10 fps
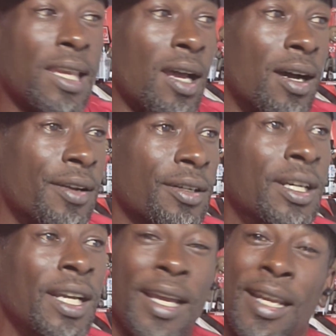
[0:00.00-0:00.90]
take the
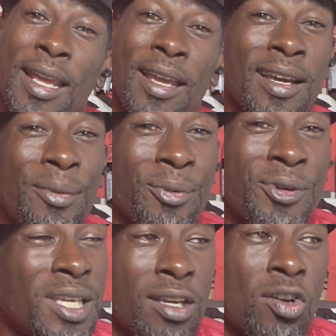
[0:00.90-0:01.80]
under, and Ant
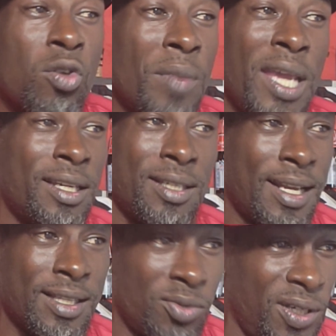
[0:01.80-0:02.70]
Edwards, he ain't going to make it to
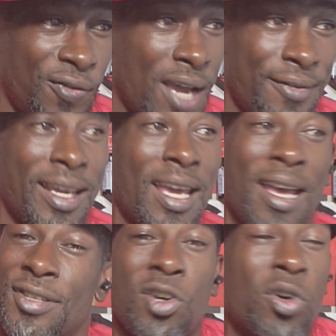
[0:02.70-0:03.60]
that 25 and a
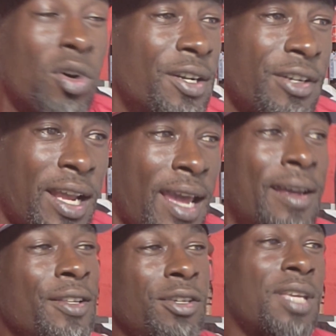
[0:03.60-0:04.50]
half. It's going to go under that.
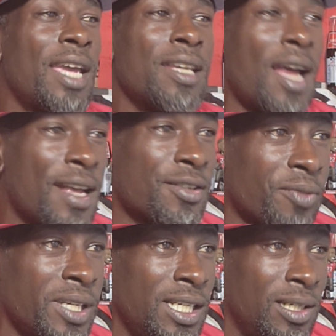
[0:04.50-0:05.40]
You take Nas
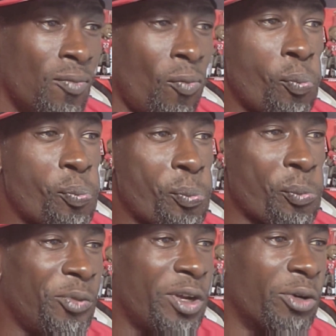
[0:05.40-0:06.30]
Reed.
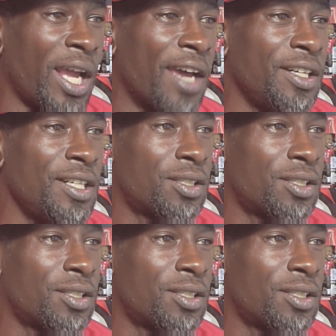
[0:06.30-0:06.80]
When we go down to these